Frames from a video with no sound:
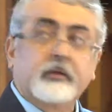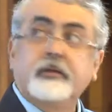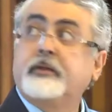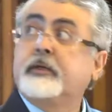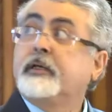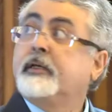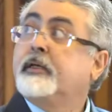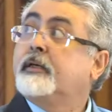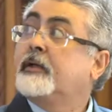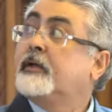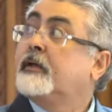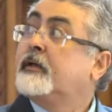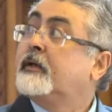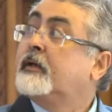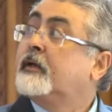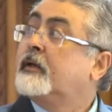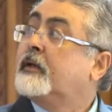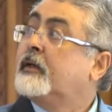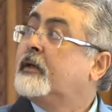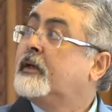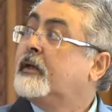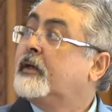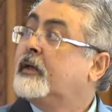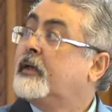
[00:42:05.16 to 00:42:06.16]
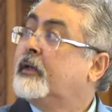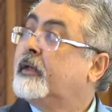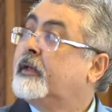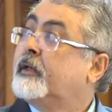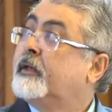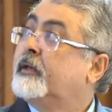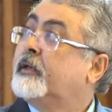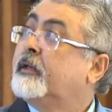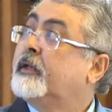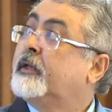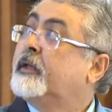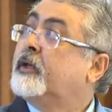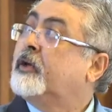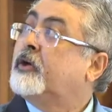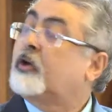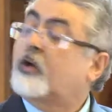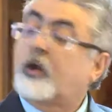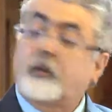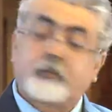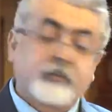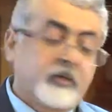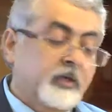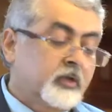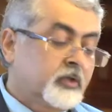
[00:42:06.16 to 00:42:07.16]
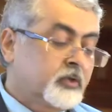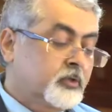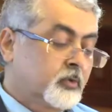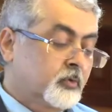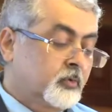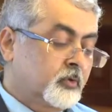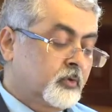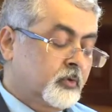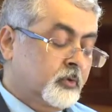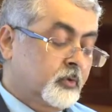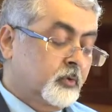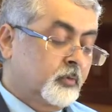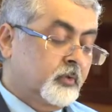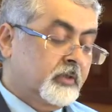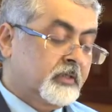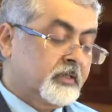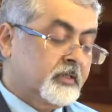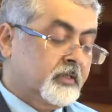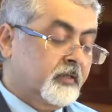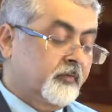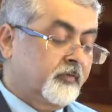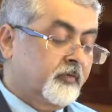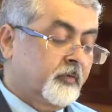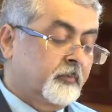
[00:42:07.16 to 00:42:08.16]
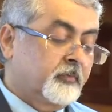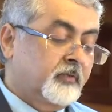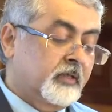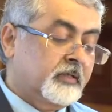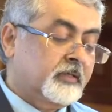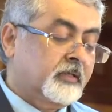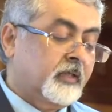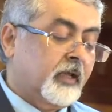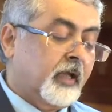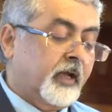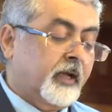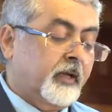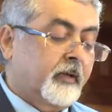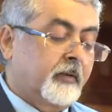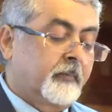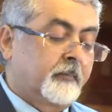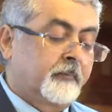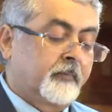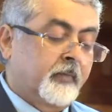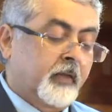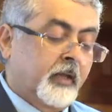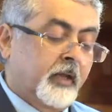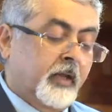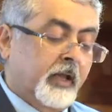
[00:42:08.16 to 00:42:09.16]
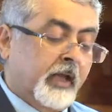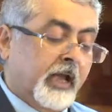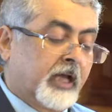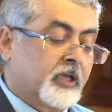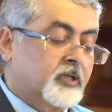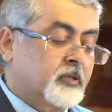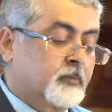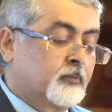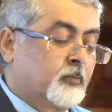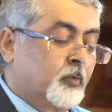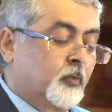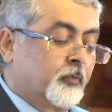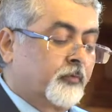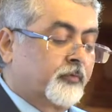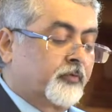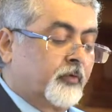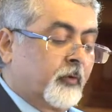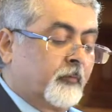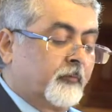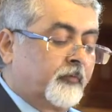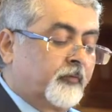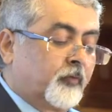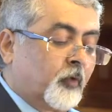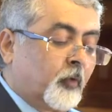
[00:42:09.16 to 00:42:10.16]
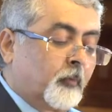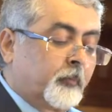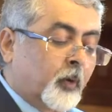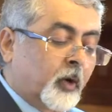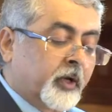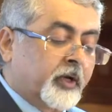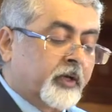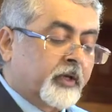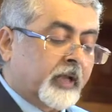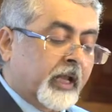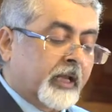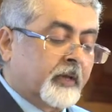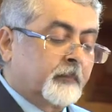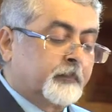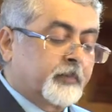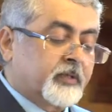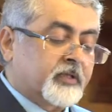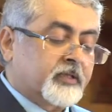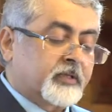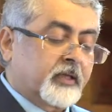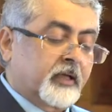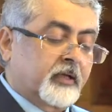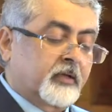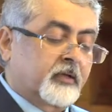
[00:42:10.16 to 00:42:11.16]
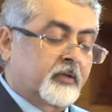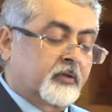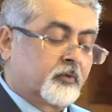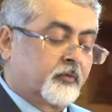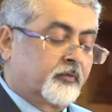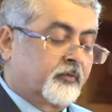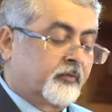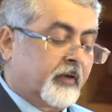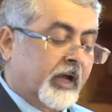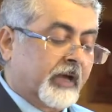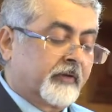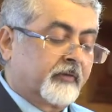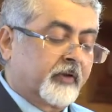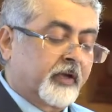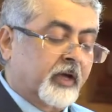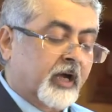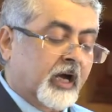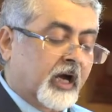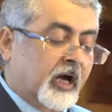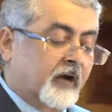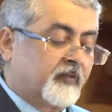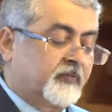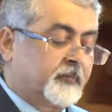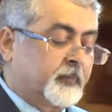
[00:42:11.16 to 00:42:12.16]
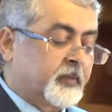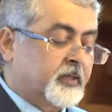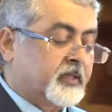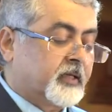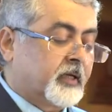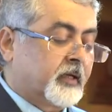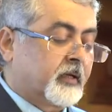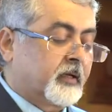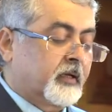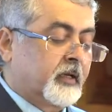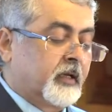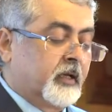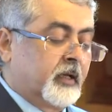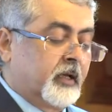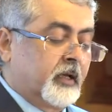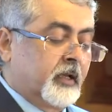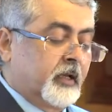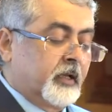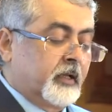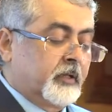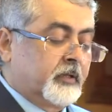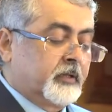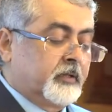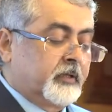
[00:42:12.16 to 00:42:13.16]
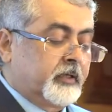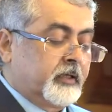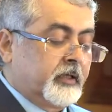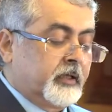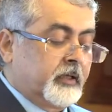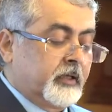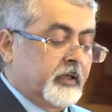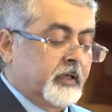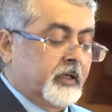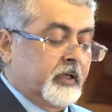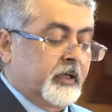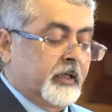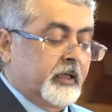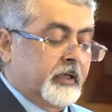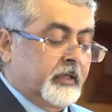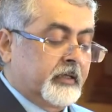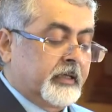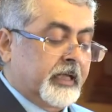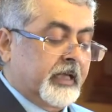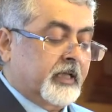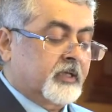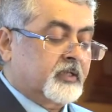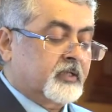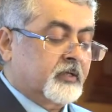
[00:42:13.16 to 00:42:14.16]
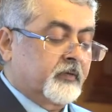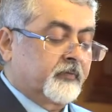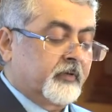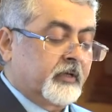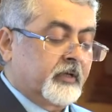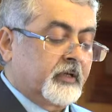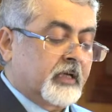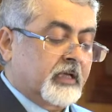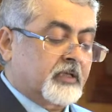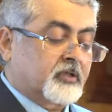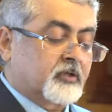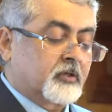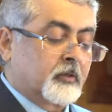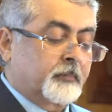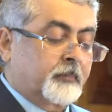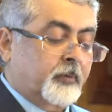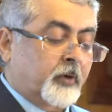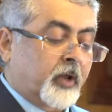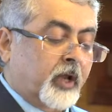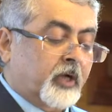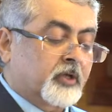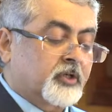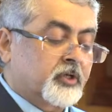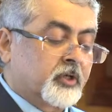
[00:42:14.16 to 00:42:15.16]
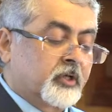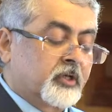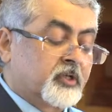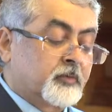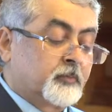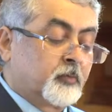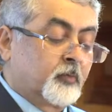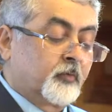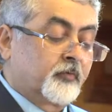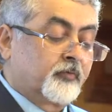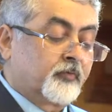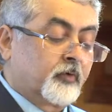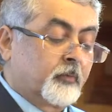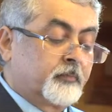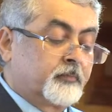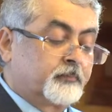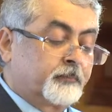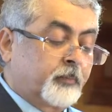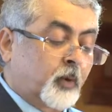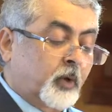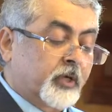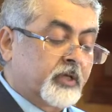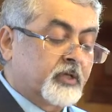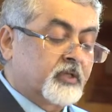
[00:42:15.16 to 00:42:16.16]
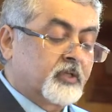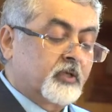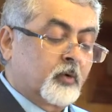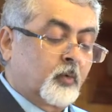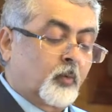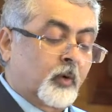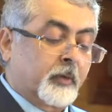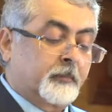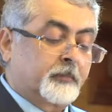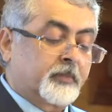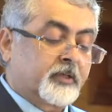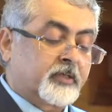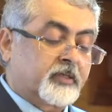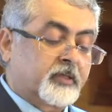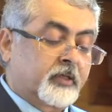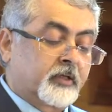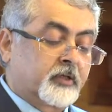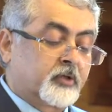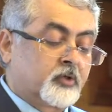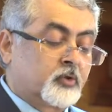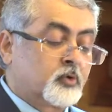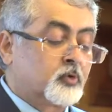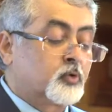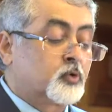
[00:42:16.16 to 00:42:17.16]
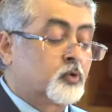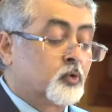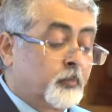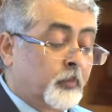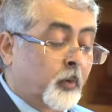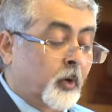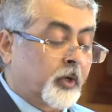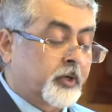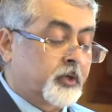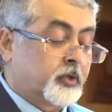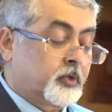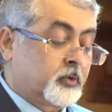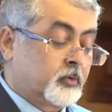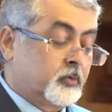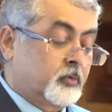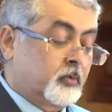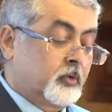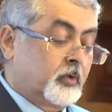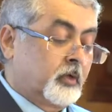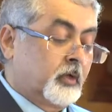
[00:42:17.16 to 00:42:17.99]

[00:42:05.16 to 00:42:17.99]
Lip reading: The Indian economy, as you will see from this slide, has moved from 4.9% to 5.5%. The index of industrial production has moved from 0.01% to 2.2%.